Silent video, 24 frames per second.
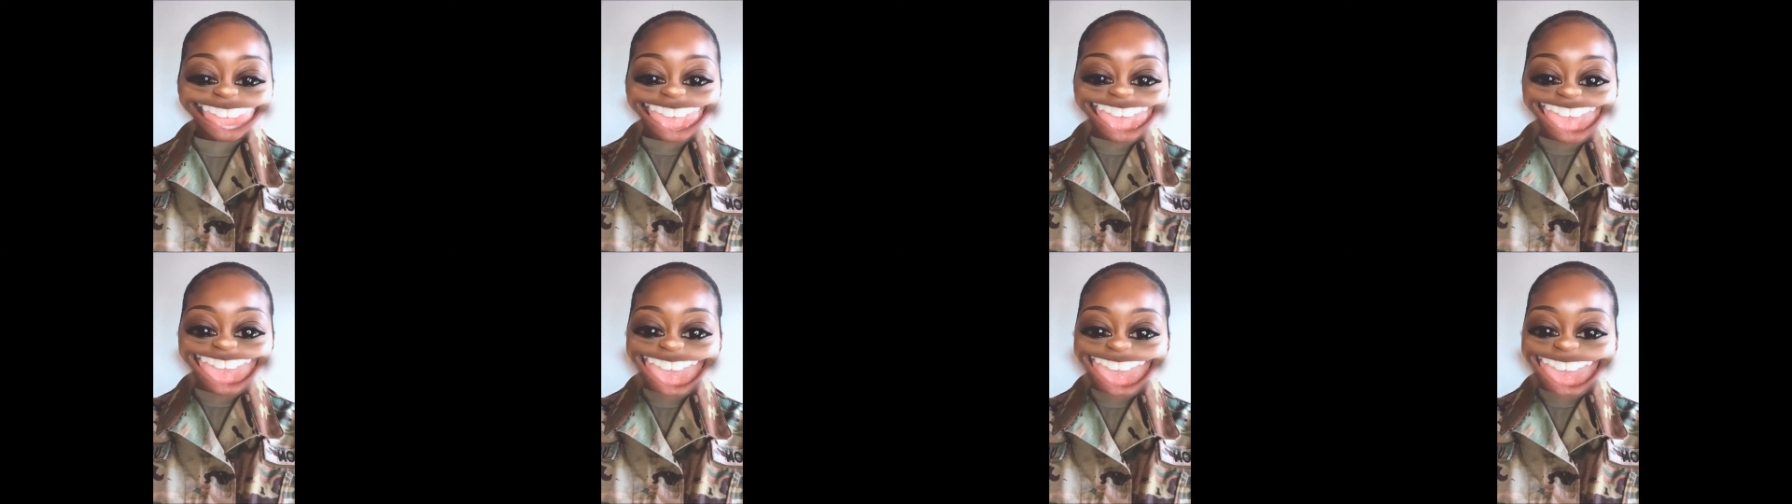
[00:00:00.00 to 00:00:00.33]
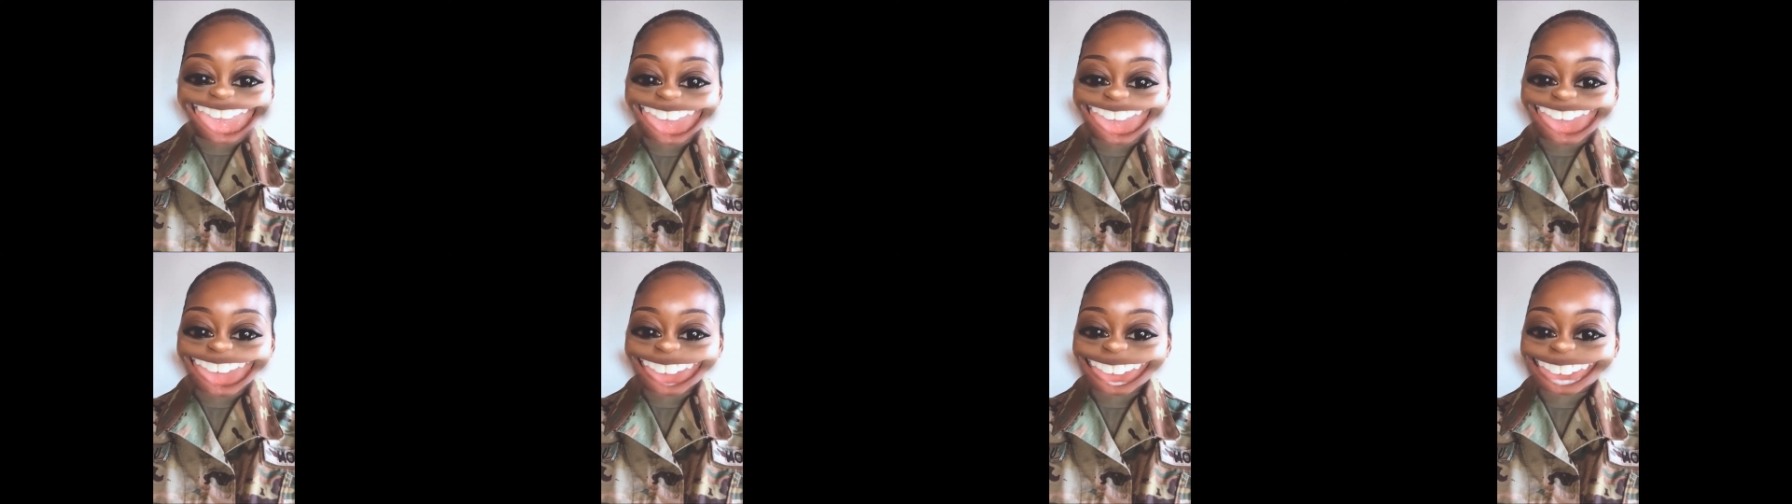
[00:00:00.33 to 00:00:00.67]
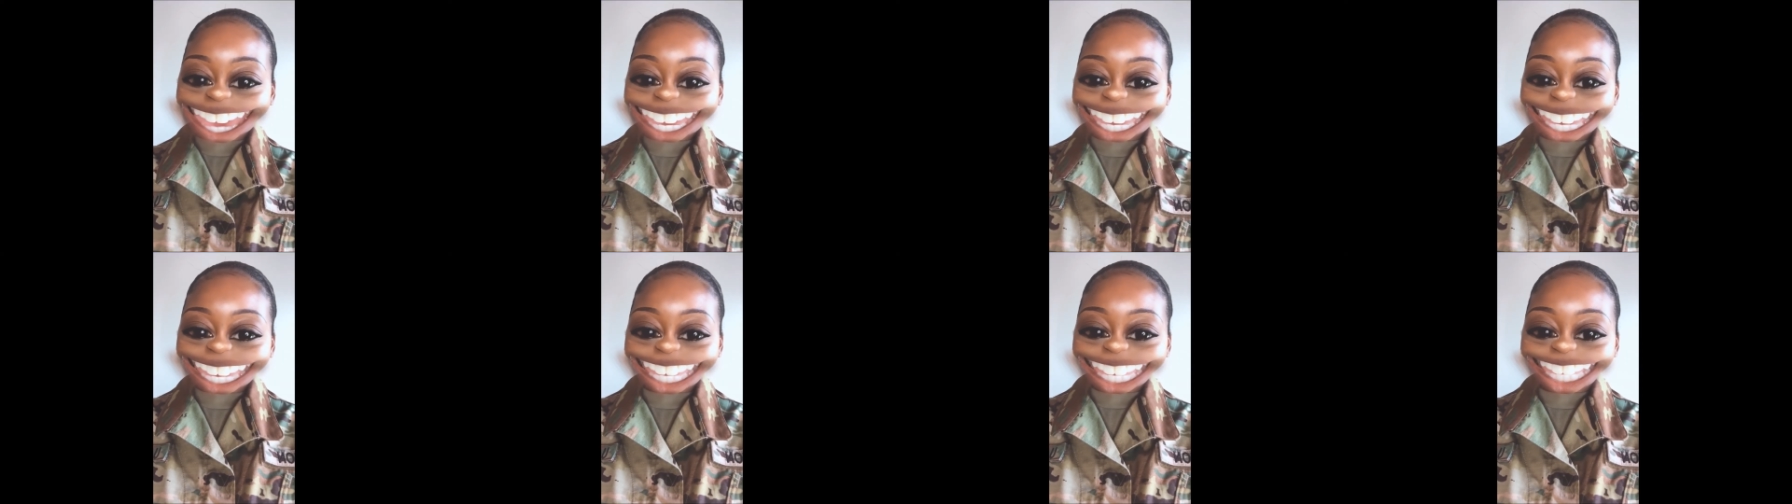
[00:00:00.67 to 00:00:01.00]

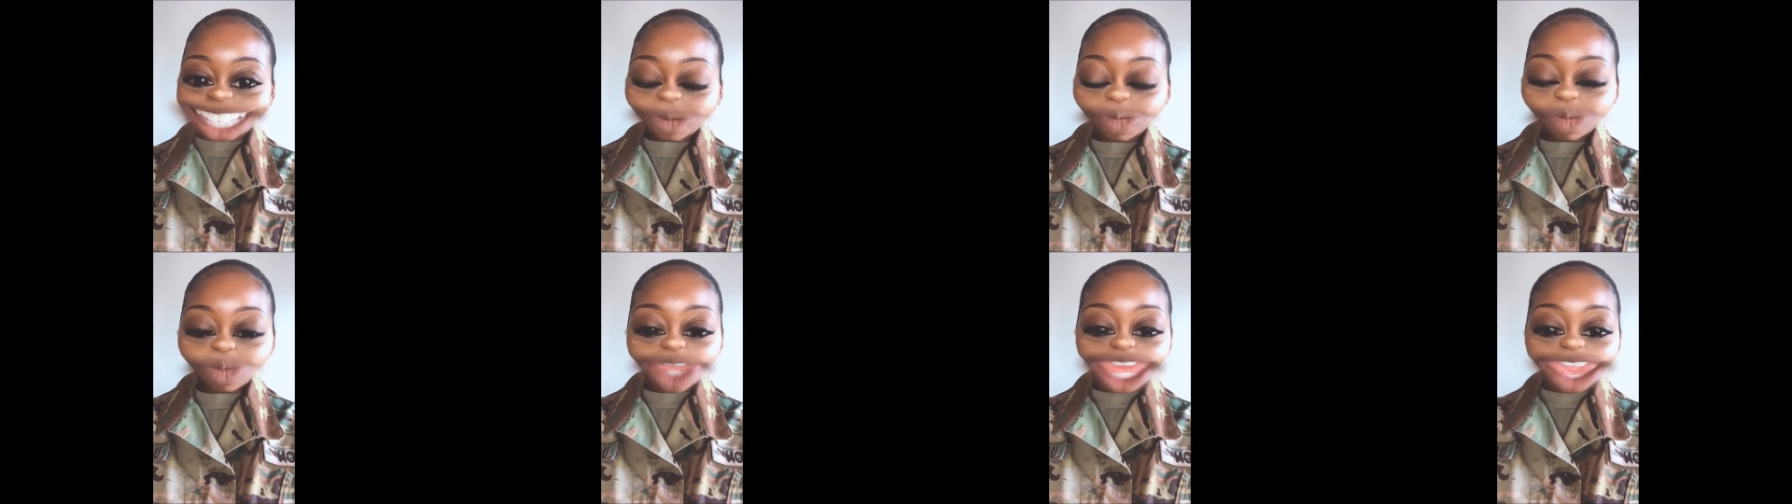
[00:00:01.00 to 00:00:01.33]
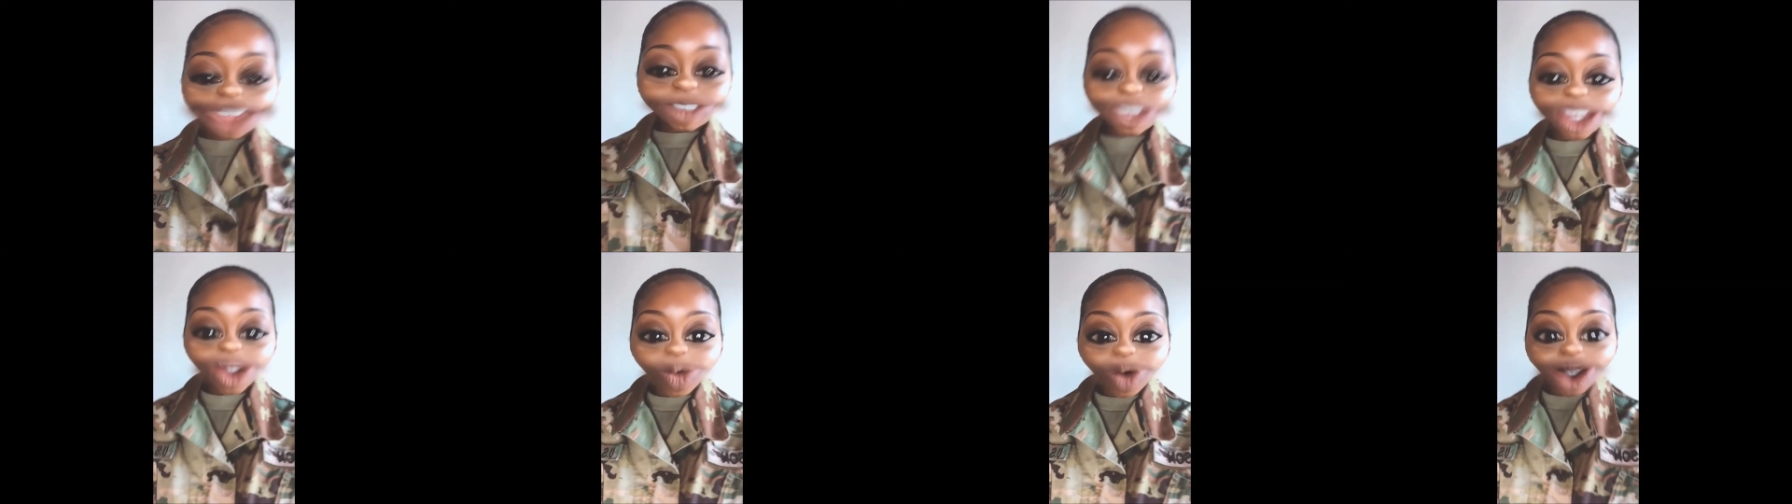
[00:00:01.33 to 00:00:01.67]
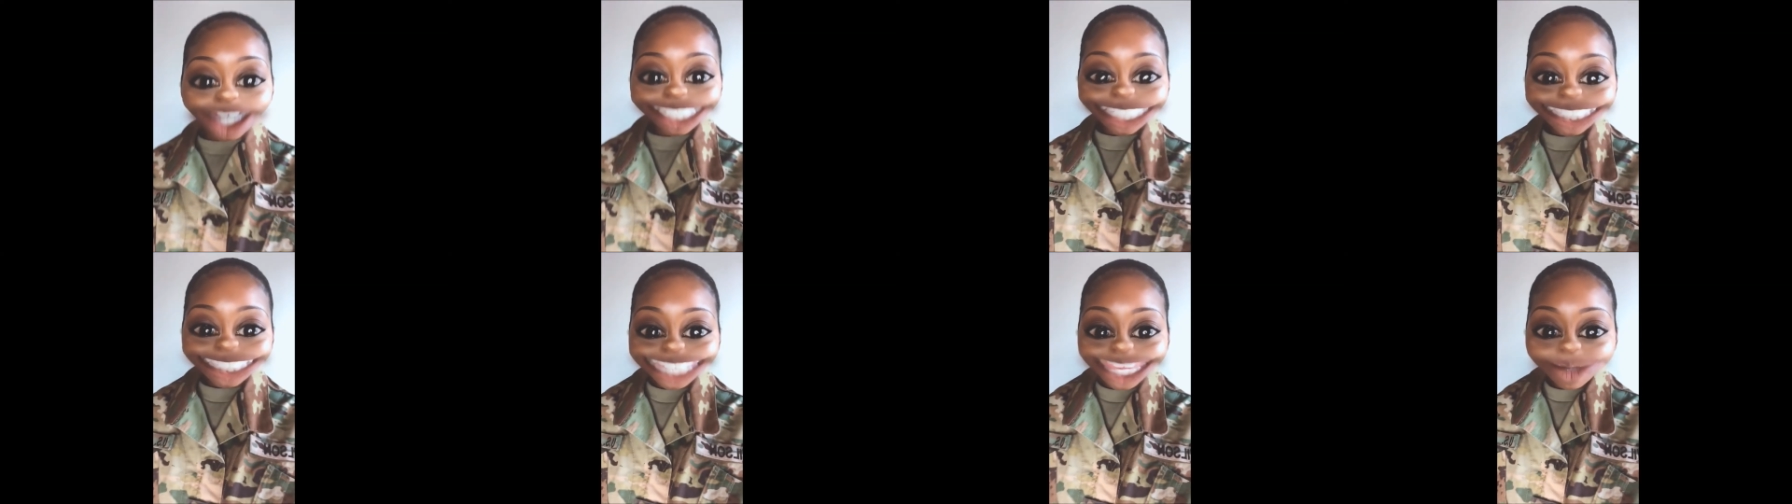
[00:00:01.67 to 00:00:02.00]
Hey, if you
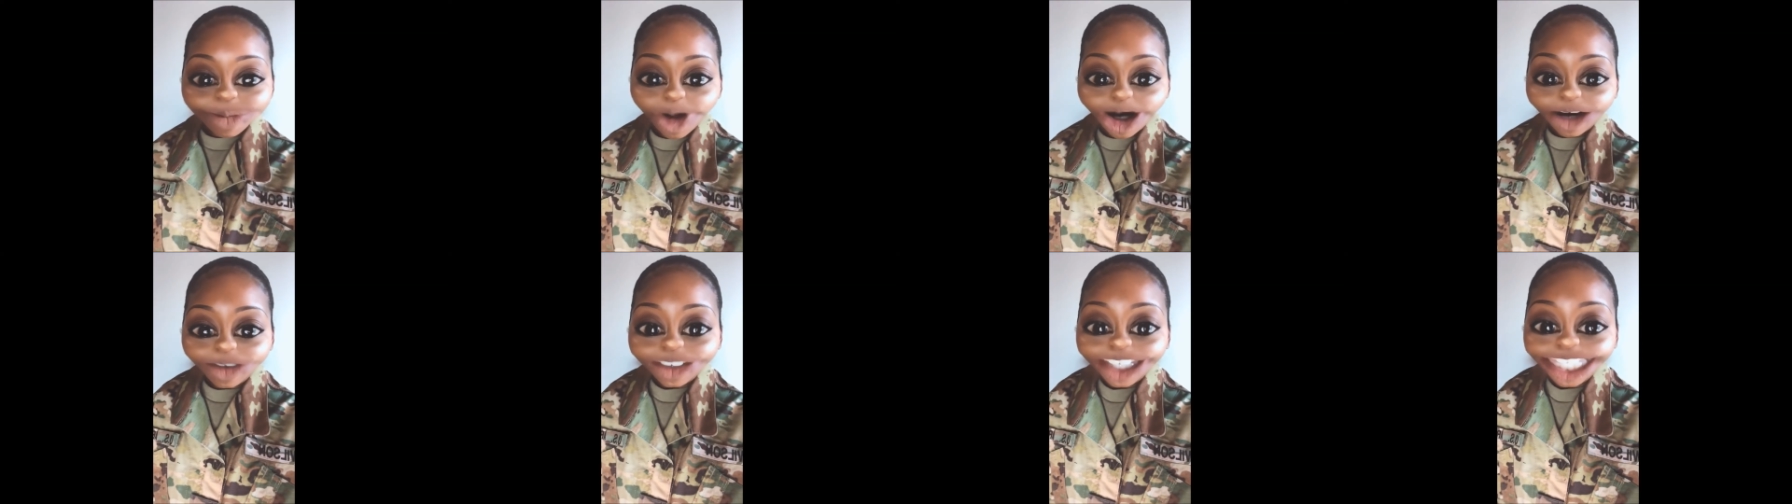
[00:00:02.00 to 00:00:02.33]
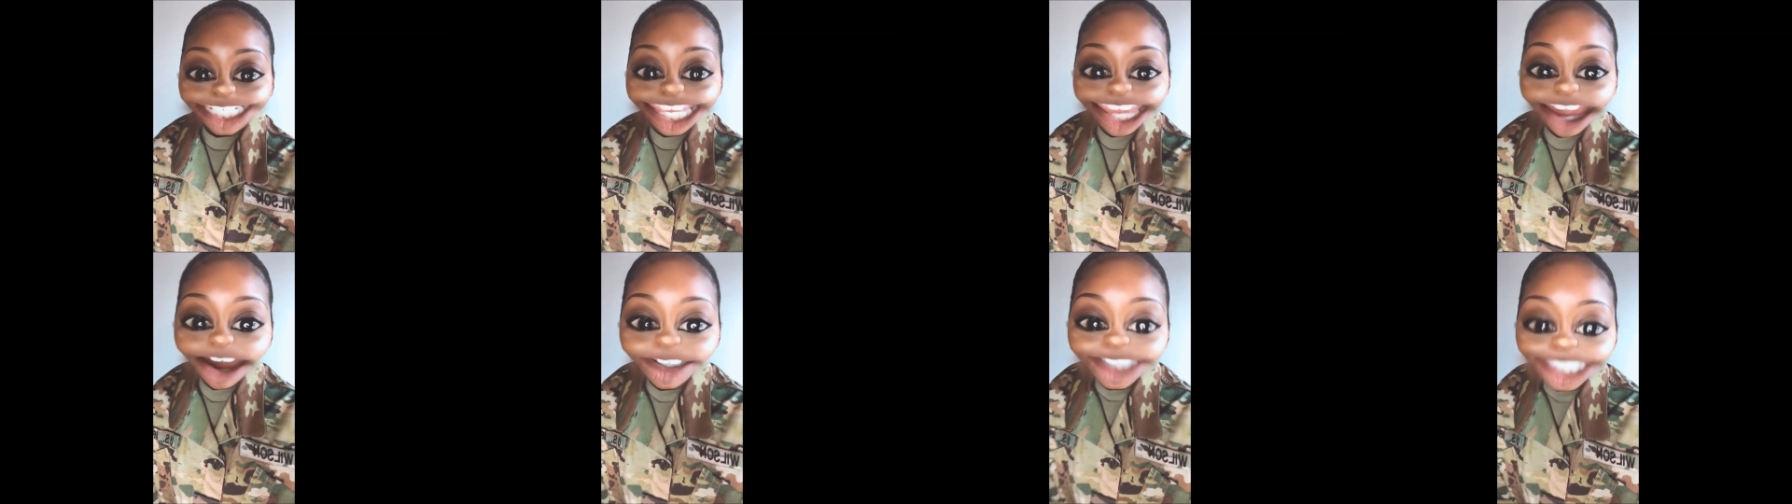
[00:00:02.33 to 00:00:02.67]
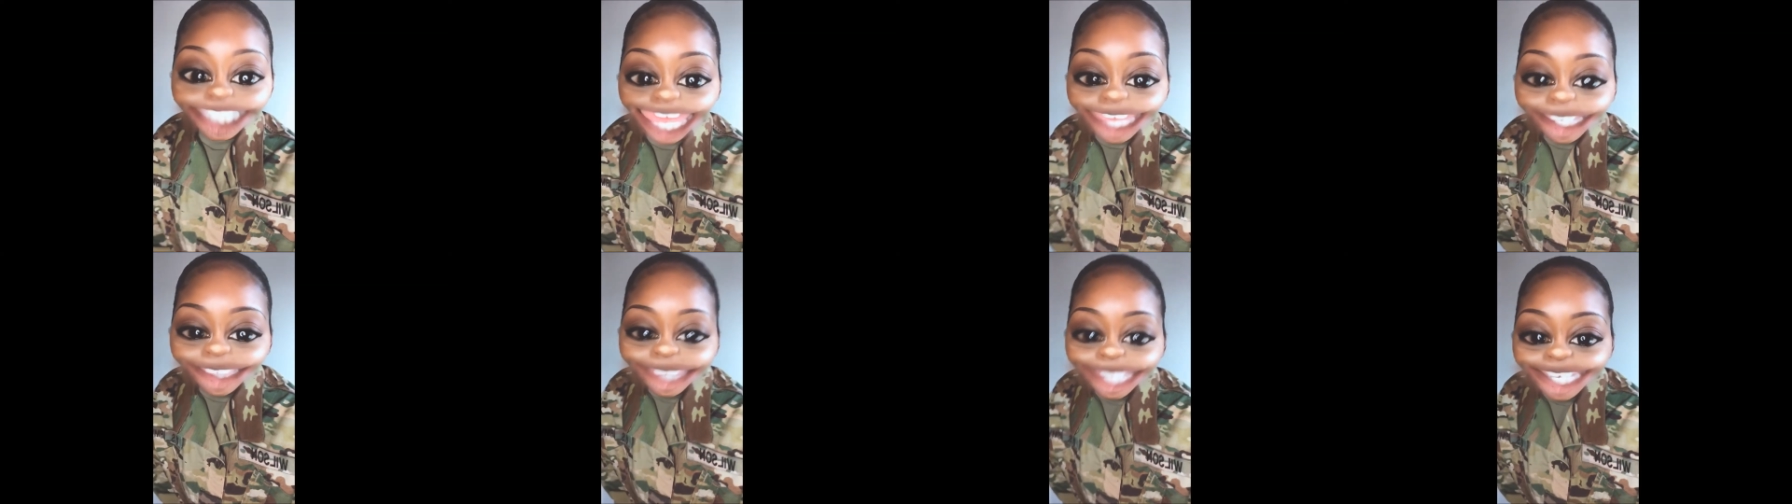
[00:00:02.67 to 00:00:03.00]
want to see more videos
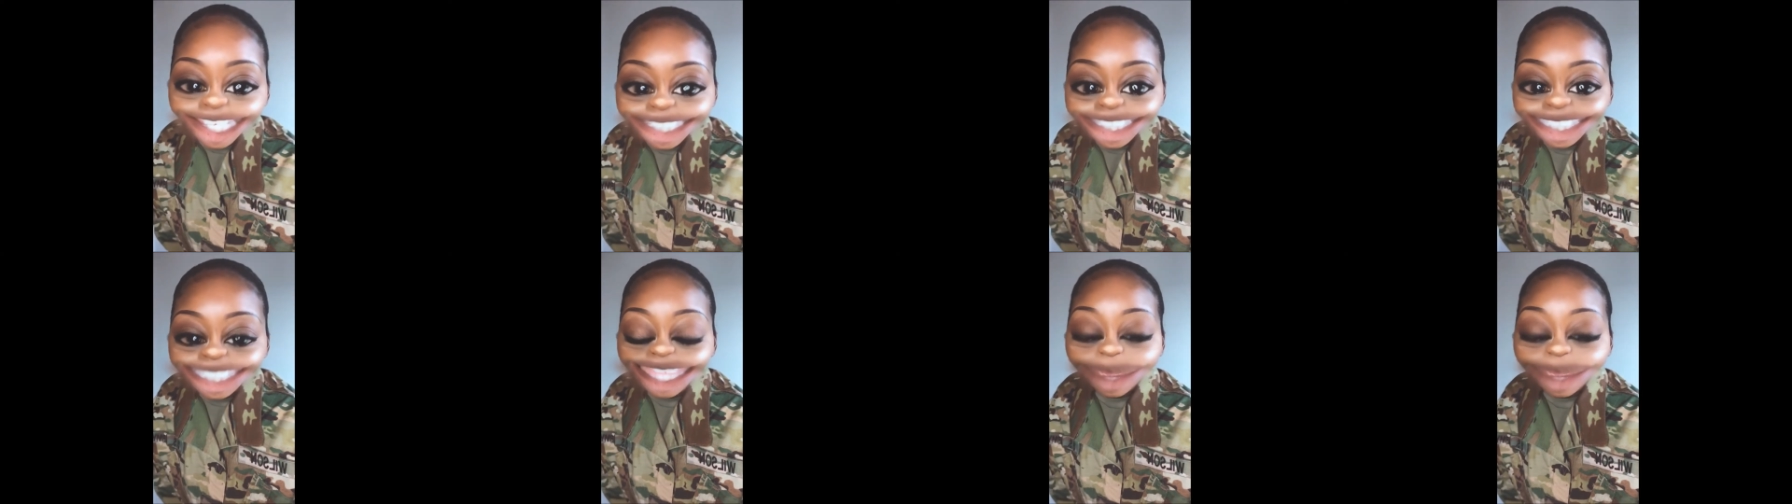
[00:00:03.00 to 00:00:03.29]
like this,